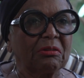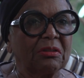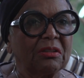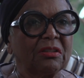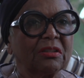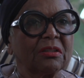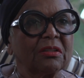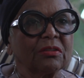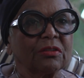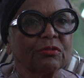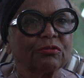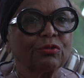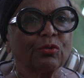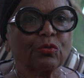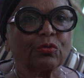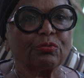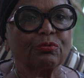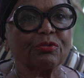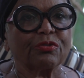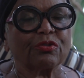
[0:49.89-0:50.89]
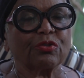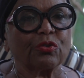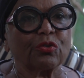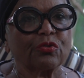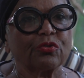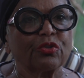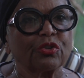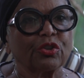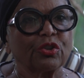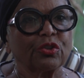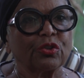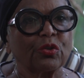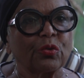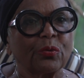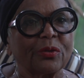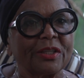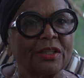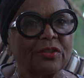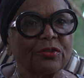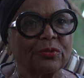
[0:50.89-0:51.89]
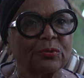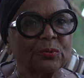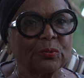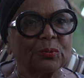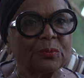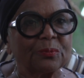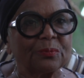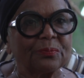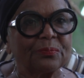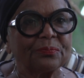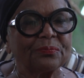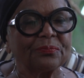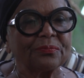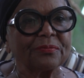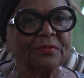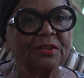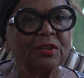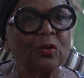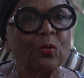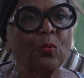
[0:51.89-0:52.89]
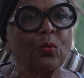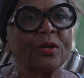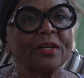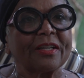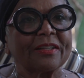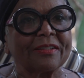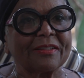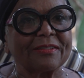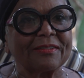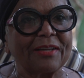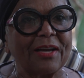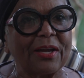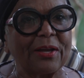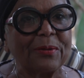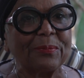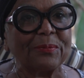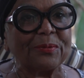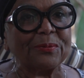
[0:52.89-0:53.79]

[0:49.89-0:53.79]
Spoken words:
little grocery stores you can go into one at a time.